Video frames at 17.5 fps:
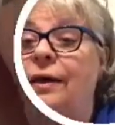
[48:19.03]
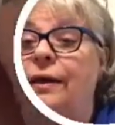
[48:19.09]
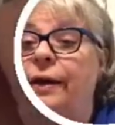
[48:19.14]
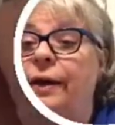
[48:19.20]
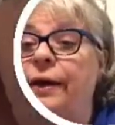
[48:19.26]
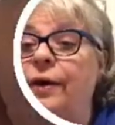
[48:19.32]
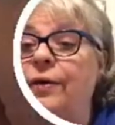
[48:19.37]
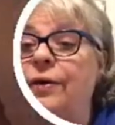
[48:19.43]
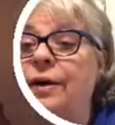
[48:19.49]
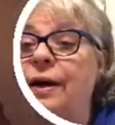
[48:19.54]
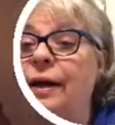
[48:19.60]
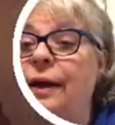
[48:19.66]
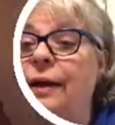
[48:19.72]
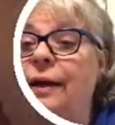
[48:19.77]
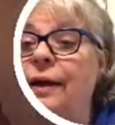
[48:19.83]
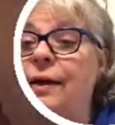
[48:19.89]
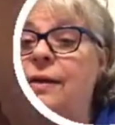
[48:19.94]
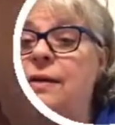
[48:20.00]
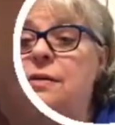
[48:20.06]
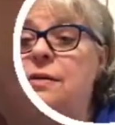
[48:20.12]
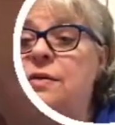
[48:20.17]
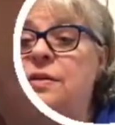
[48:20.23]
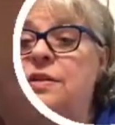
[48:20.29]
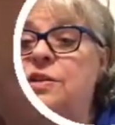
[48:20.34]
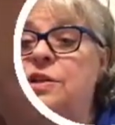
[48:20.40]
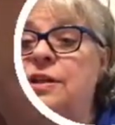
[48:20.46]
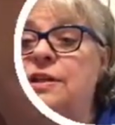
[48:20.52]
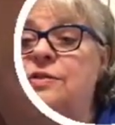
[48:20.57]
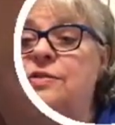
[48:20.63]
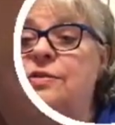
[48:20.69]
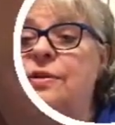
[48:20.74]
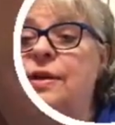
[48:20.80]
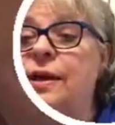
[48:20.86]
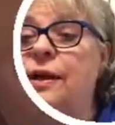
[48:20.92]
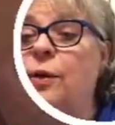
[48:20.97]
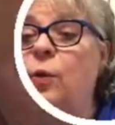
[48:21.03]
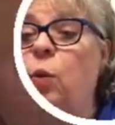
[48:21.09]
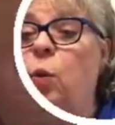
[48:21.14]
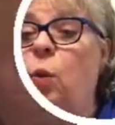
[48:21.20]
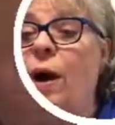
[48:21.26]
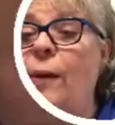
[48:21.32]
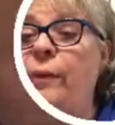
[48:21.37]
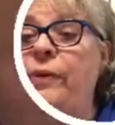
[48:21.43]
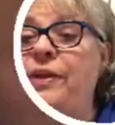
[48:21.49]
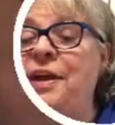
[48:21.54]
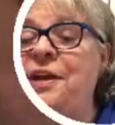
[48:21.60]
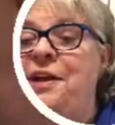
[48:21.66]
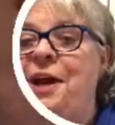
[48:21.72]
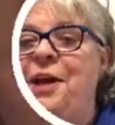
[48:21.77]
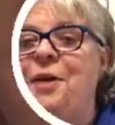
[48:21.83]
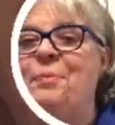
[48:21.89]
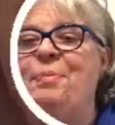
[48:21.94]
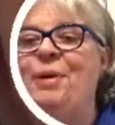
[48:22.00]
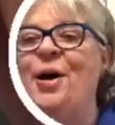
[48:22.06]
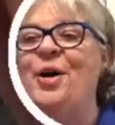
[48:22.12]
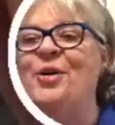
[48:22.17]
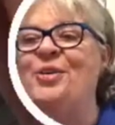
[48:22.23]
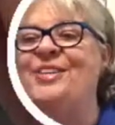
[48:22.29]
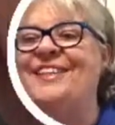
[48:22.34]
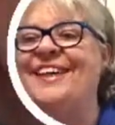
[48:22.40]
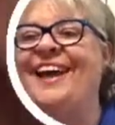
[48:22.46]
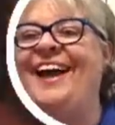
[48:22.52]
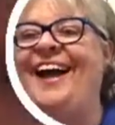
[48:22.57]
Nayoka, hello. The chickens are naked. Why would they need a boat?